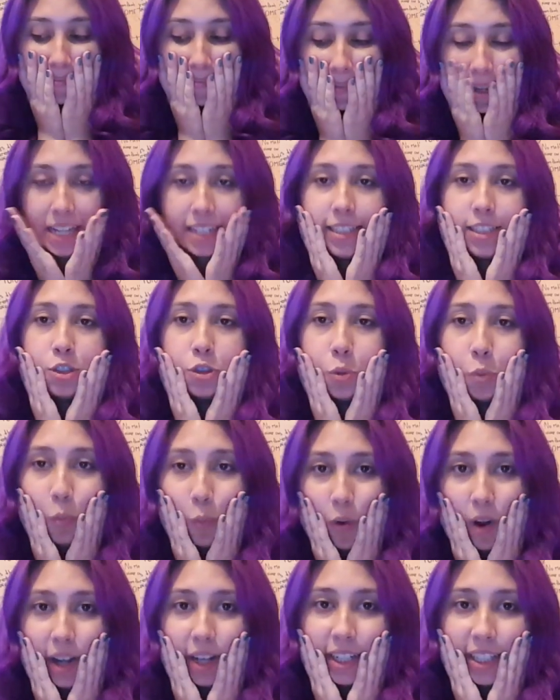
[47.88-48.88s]
I need to
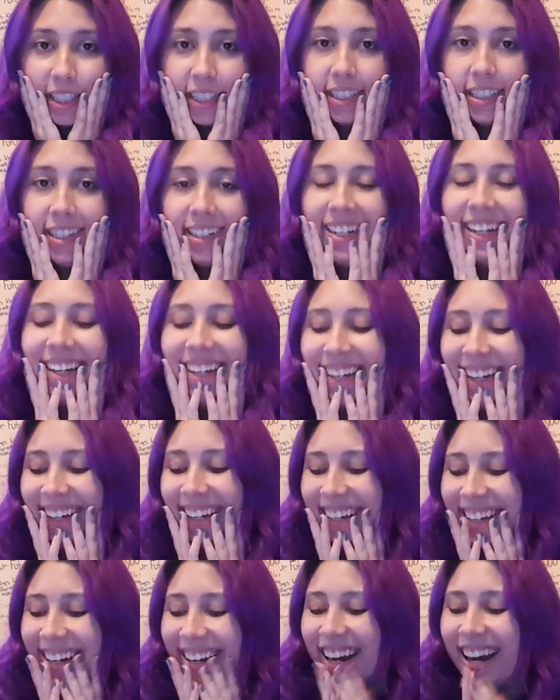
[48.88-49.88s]
whine
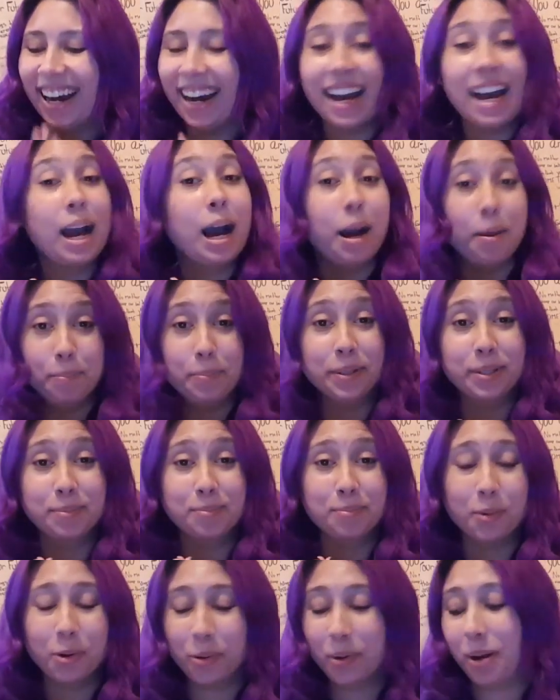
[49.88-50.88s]
a bit
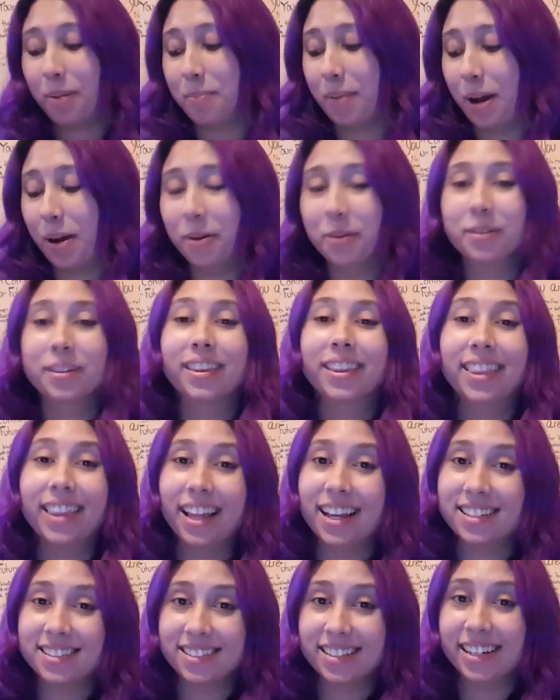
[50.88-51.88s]
more about
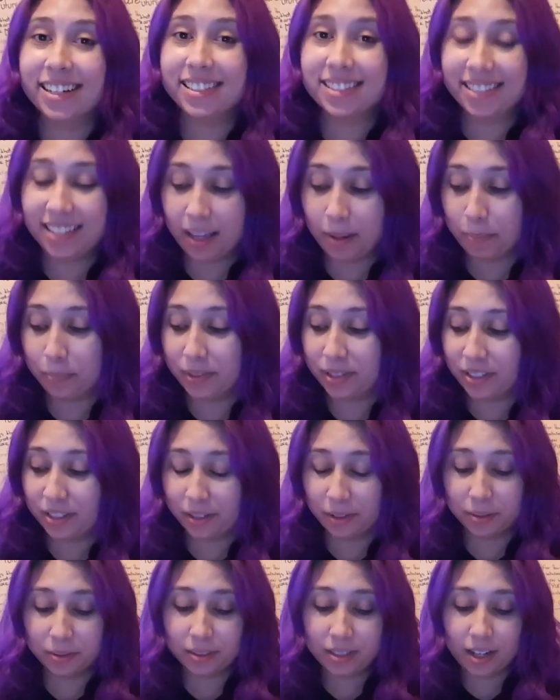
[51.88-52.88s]
last night's
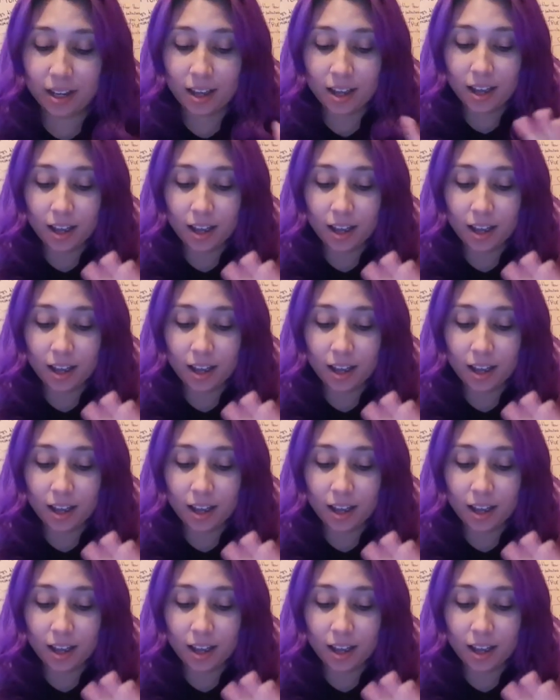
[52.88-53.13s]
episode.